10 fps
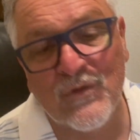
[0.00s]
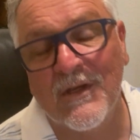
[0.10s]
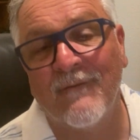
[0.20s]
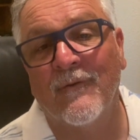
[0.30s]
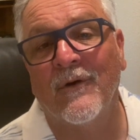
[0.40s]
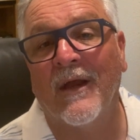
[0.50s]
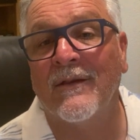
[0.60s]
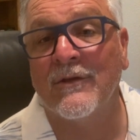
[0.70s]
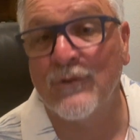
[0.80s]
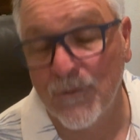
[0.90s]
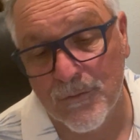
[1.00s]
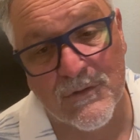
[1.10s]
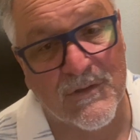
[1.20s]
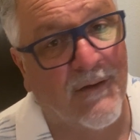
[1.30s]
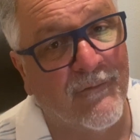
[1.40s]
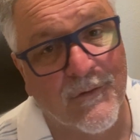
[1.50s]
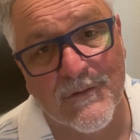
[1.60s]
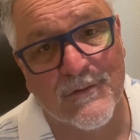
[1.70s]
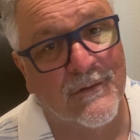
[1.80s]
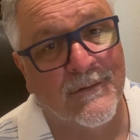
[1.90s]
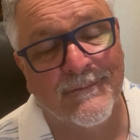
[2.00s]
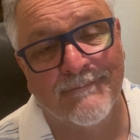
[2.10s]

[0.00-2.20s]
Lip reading: suffer and the church suffers.